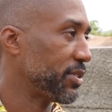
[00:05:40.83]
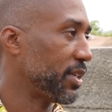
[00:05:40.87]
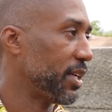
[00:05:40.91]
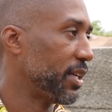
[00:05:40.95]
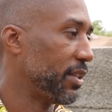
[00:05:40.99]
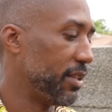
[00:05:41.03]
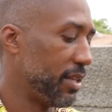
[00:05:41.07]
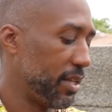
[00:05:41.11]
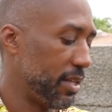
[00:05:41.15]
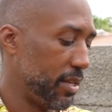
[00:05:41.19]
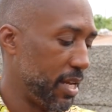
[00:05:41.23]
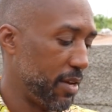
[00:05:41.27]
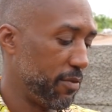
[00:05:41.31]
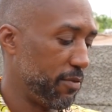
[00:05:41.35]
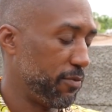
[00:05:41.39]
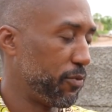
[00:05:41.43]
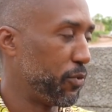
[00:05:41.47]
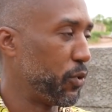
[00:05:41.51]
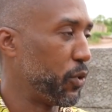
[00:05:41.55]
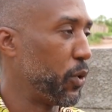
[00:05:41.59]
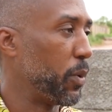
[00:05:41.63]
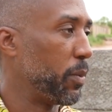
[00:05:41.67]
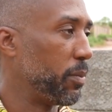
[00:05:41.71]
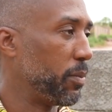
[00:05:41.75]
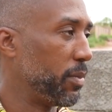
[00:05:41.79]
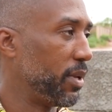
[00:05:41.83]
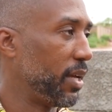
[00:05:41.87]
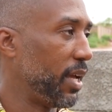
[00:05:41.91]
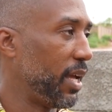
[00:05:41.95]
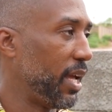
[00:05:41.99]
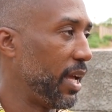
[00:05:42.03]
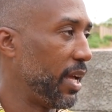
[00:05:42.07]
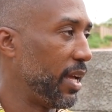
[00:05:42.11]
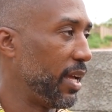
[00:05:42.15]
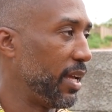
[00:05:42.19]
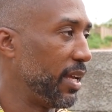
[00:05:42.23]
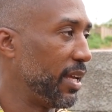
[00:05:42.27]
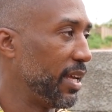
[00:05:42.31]
and then have formed
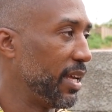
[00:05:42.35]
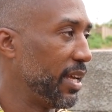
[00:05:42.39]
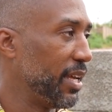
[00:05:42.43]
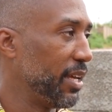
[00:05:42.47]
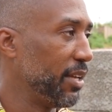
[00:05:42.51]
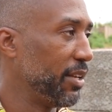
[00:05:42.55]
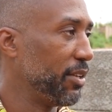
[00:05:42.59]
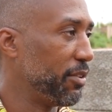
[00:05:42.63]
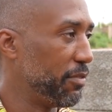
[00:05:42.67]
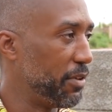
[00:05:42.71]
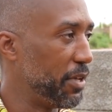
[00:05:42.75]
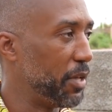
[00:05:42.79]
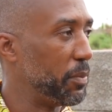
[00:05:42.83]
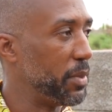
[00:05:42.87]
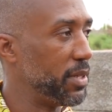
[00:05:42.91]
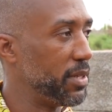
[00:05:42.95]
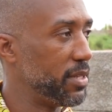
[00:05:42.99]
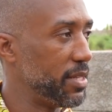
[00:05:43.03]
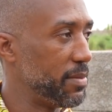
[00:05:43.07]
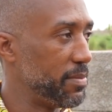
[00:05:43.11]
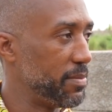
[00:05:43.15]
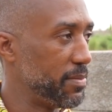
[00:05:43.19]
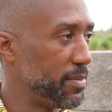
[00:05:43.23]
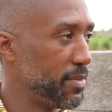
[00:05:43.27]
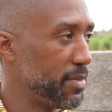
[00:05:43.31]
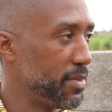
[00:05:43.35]
a development team.